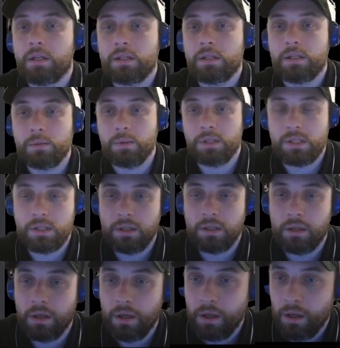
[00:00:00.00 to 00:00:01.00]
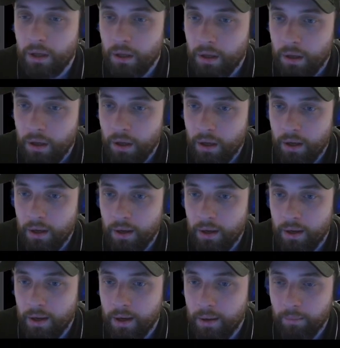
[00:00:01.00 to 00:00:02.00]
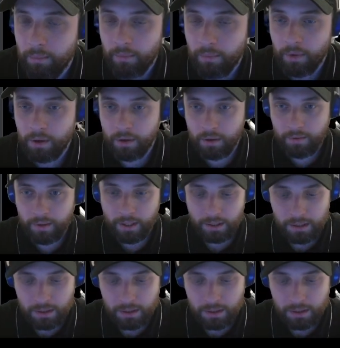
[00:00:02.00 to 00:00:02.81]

Sweet. All right.